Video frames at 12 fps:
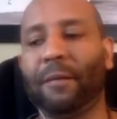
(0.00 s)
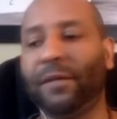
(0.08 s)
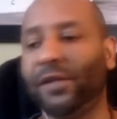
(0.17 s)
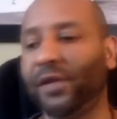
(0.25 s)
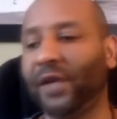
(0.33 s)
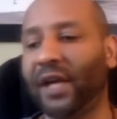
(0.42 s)

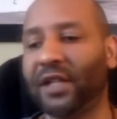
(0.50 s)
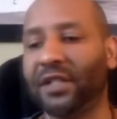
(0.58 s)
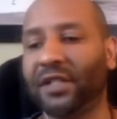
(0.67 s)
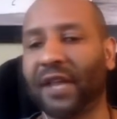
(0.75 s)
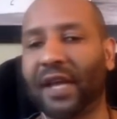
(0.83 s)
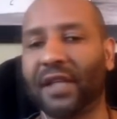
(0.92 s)
the United
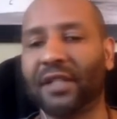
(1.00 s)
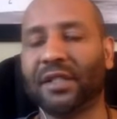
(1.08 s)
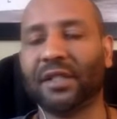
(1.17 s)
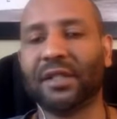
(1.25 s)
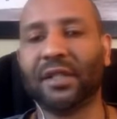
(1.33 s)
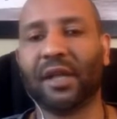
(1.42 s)

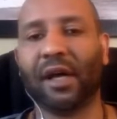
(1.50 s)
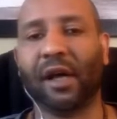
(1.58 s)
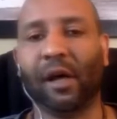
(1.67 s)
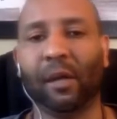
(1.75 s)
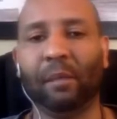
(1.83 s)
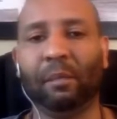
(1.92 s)
States,
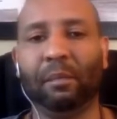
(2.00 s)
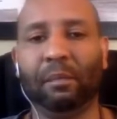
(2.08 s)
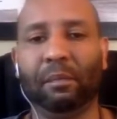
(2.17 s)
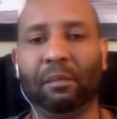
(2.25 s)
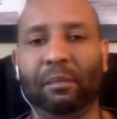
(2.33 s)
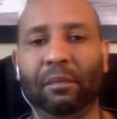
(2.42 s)
um,
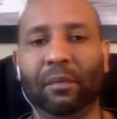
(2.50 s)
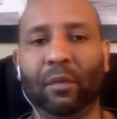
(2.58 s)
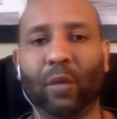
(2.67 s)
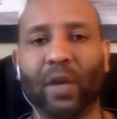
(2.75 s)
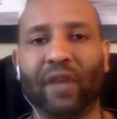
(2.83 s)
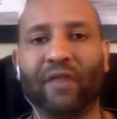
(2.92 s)

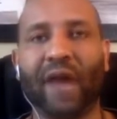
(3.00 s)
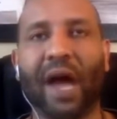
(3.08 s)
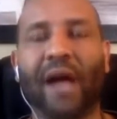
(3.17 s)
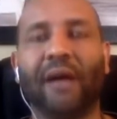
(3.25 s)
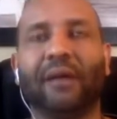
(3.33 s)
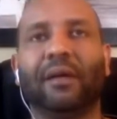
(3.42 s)
we have
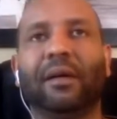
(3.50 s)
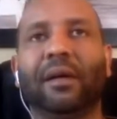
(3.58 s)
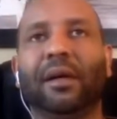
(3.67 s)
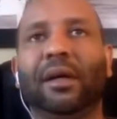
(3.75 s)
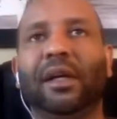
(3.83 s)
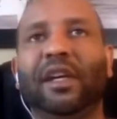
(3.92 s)
not
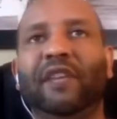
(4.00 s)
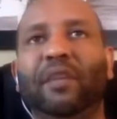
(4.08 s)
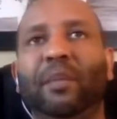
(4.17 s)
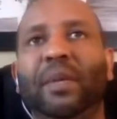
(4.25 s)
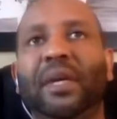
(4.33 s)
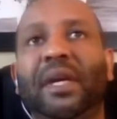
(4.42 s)

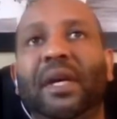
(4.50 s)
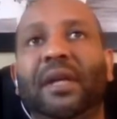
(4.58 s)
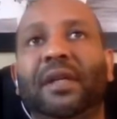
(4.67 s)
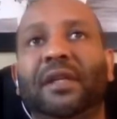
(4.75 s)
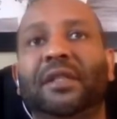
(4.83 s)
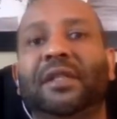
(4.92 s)
even begin
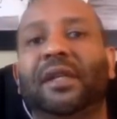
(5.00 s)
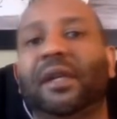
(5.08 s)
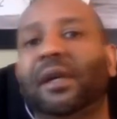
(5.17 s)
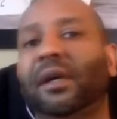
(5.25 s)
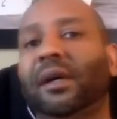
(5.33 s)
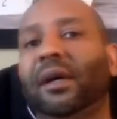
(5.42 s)
to
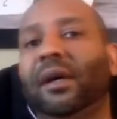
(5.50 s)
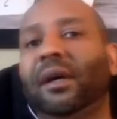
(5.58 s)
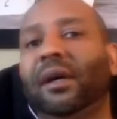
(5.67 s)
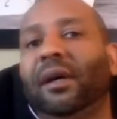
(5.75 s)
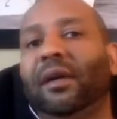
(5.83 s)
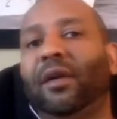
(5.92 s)
see
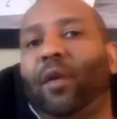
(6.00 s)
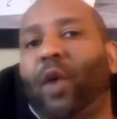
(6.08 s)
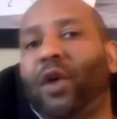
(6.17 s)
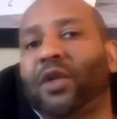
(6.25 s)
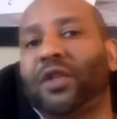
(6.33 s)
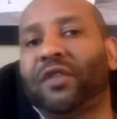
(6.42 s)
the
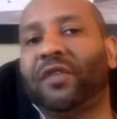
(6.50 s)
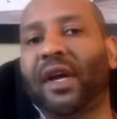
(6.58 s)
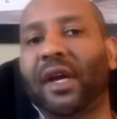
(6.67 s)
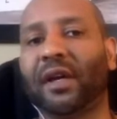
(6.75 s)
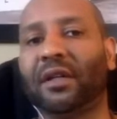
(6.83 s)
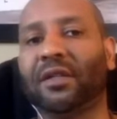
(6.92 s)
worst of
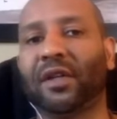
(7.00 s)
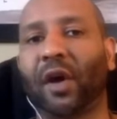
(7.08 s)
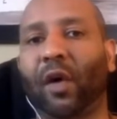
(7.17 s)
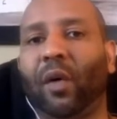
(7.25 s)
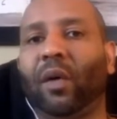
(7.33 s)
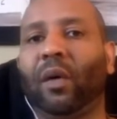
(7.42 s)
things.
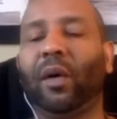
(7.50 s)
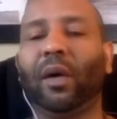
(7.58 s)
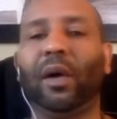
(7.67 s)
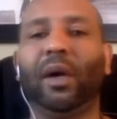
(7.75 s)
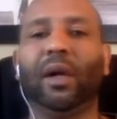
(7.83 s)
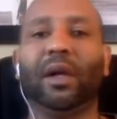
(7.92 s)
So
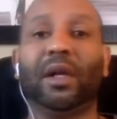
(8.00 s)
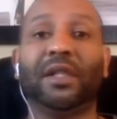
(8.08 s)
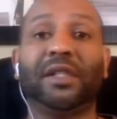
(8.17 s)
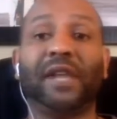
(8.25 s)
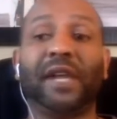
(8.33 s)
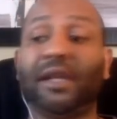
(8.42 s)

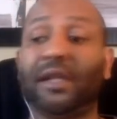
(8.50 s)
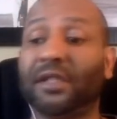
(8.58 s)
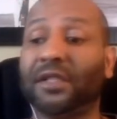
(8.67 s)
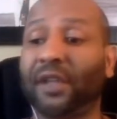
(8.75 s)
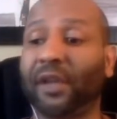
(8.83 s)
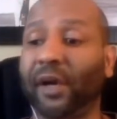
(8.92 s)
let's take this
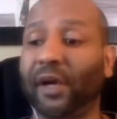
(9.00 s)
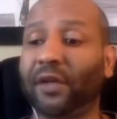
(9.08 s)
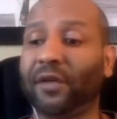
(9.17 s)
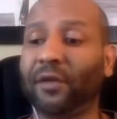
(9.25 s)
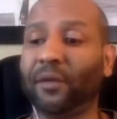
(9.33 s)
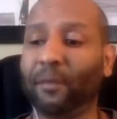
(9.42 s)

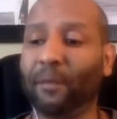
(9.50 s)
serious.